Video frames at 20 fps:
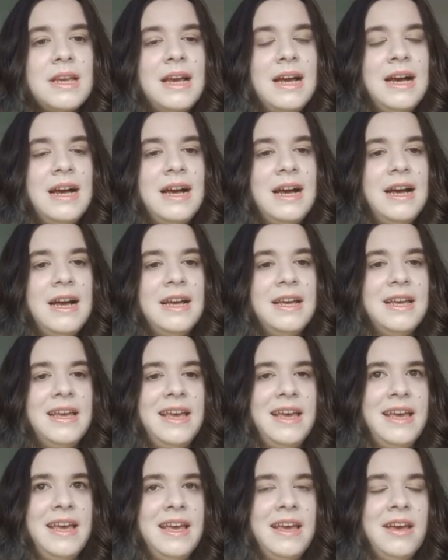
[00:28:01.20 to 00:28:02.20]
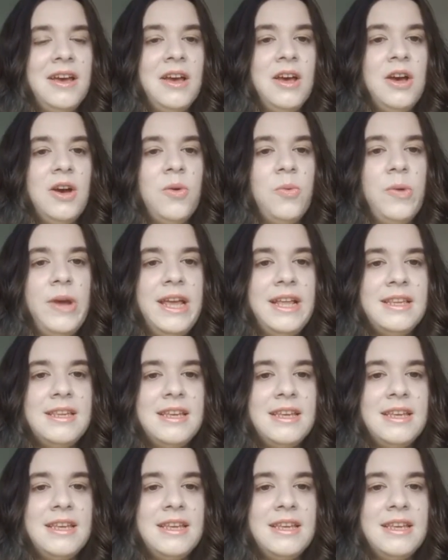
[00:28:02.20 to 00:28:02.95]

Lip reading: I went